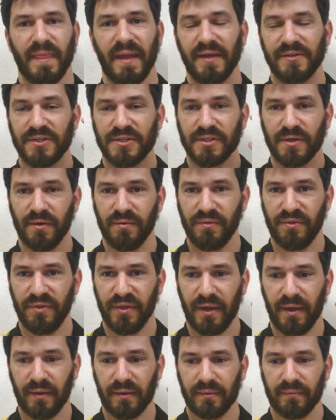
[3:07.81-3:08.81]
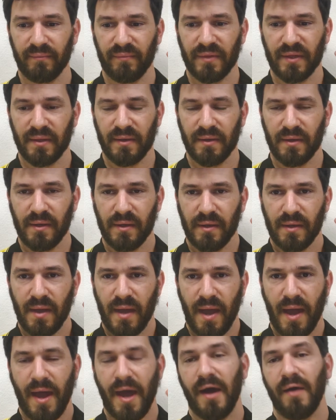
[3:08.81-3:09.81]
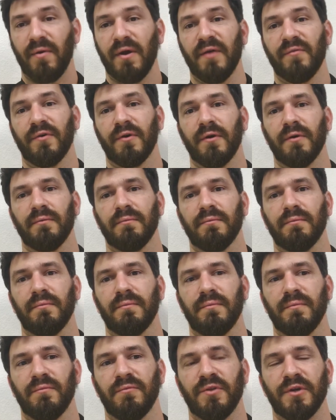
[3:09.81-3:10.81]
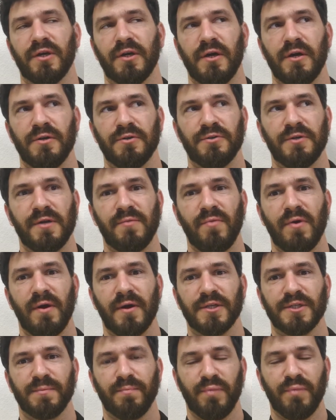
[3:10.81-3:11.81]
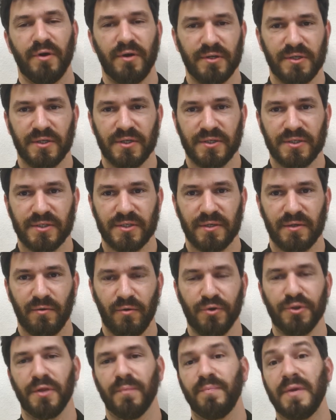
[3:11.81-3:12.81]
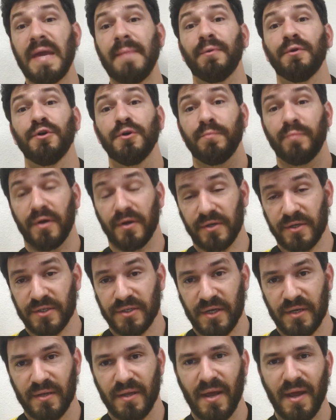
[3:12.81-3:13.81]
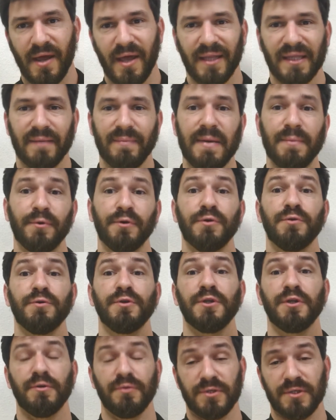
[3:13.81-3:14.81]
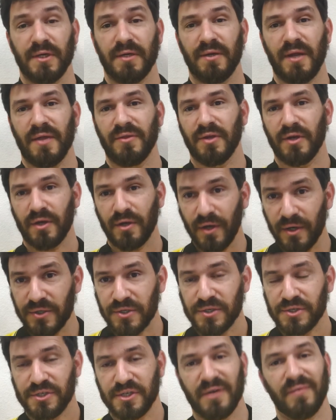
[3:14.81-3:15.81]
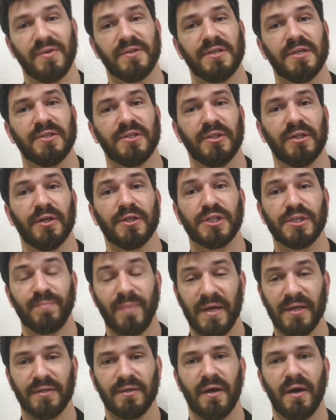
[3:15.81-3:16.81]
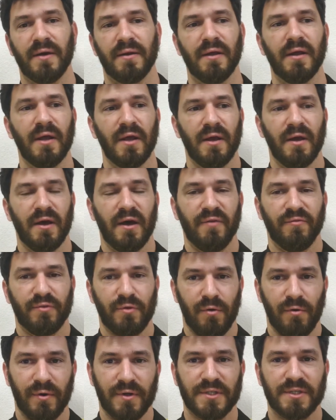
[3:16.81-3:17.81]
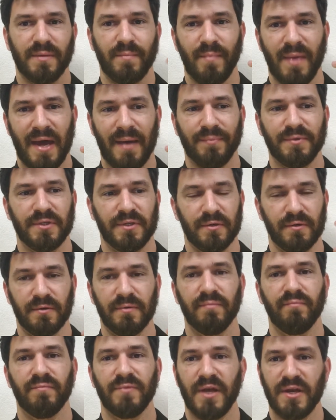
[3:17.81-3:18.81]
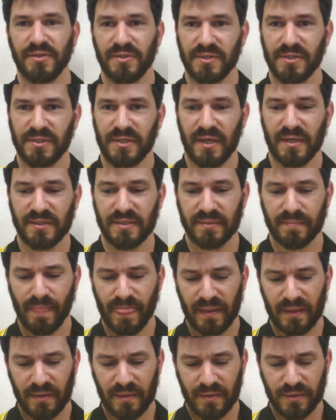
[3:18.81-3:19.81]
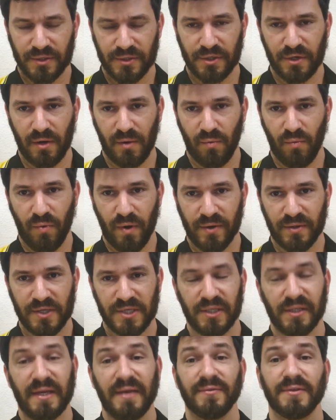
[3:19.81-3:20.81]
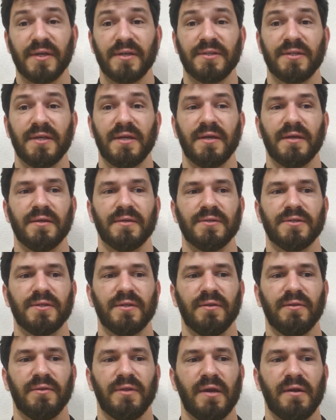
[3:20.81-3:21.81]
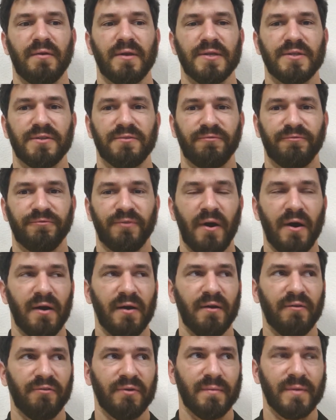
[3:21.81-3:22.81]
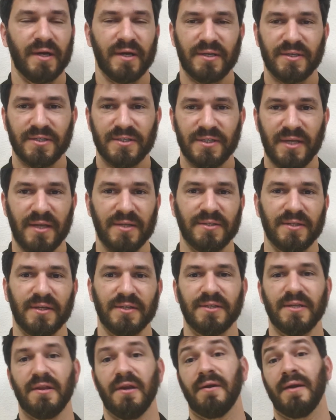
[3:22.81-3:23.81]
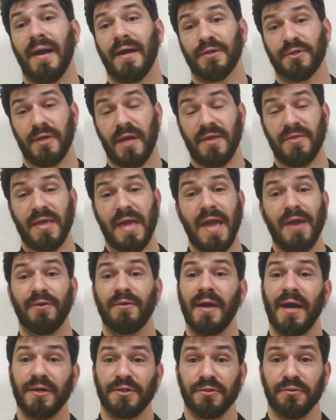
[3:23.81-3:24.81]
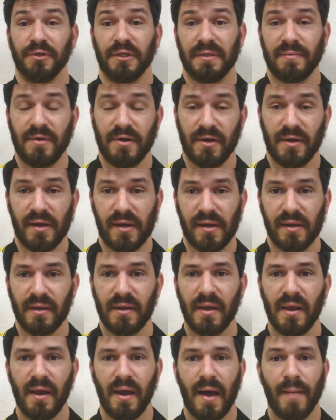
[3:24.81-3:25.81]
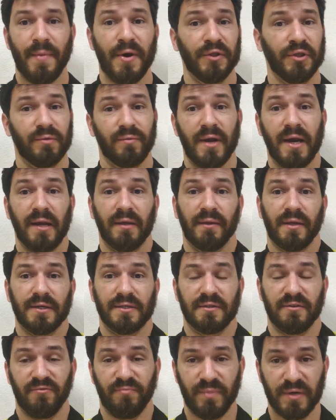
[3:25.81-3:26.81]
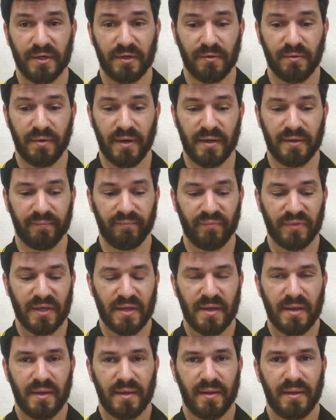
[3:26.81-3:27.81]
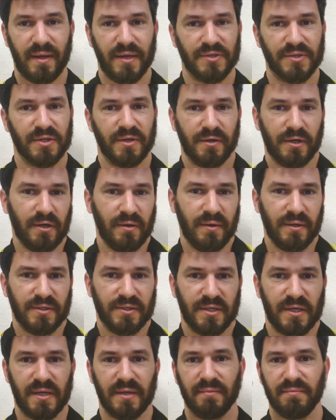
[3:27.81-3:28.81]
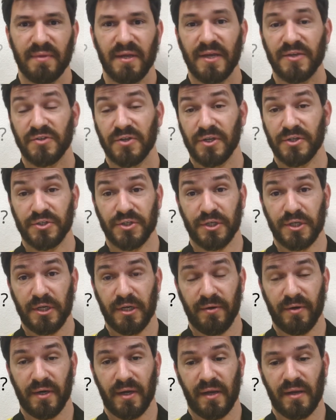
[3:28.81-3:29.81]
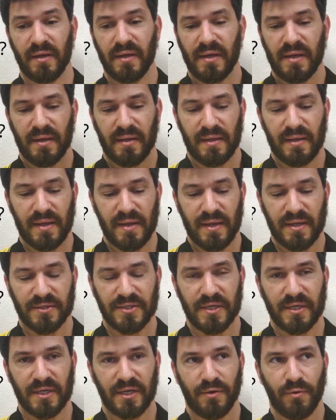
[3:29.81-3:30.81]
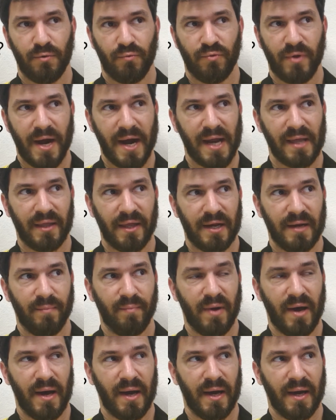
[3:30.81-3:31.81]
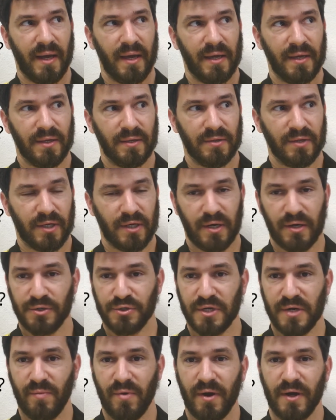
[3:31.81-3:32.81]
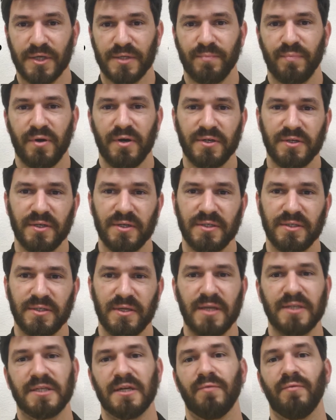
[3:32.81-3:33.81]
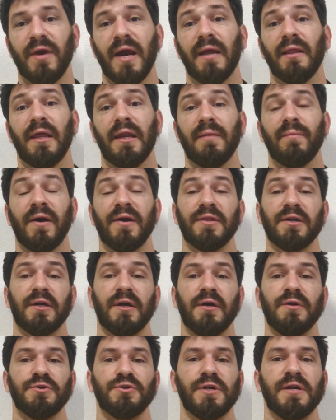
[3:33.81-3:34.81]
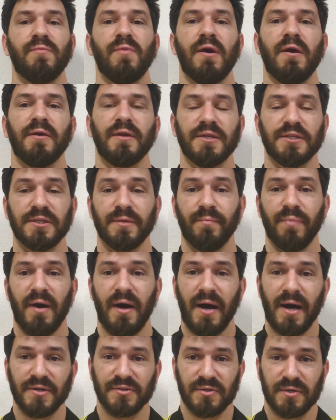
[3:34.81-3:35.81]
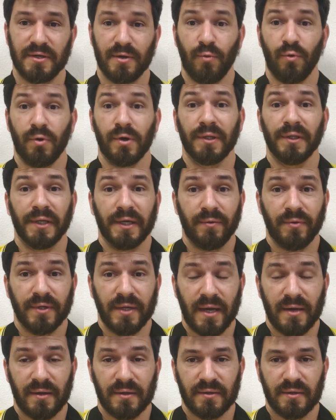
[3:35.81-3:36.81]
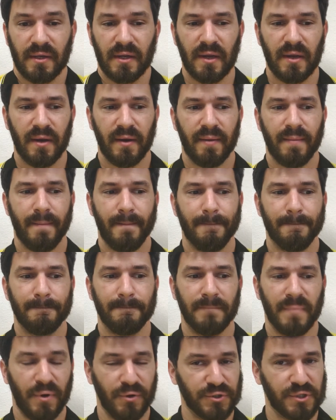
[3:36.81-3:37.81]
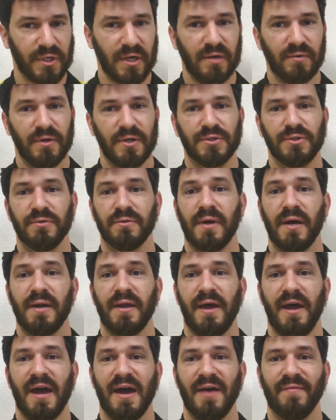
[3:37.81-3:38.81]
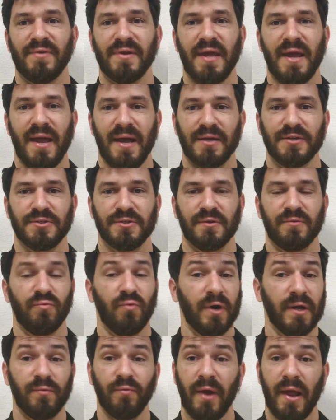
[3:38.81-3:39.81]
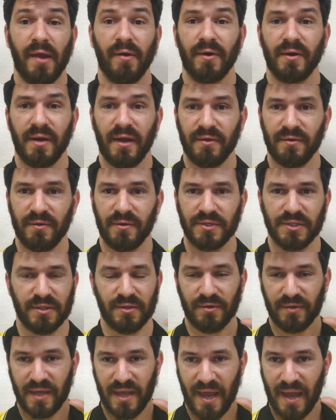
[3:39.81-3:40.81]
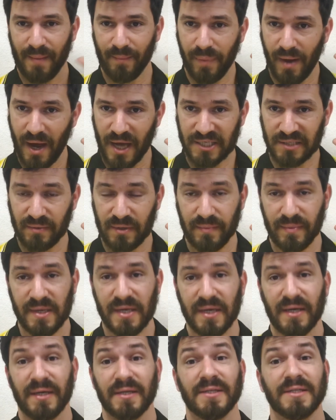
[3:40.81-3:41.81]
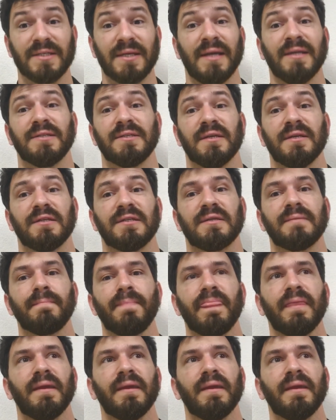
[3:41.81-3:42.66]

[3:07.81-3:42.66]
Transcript: It's its own thing. However, the country where it's purchased, or the people who purchase it, and the people who use it, and the goods and services that they're spent on, of course, map to nation states. So where this leaves us is there is far from a consensus in the international community about the regulation of Bitcoin. Is it a currency? Is it a security? Is it regulated by the country where it's purchased? Is it regulated by the country where it is deposited or liquidated? Most countries do not have an answer one way or another, so there can't possibly be a consensus.